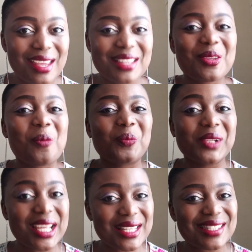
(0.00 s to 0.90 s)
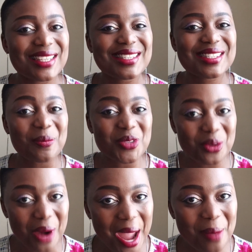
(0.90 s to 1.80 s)
So please
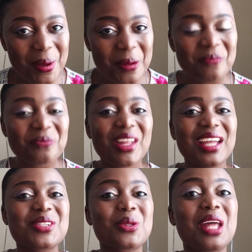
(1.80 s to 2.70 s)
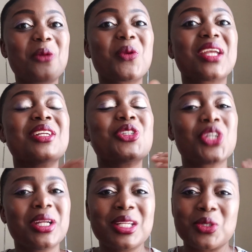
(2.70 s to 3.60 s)
subscribe so that we can
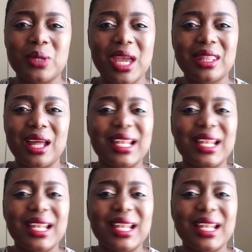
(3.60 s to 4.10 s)
journey together.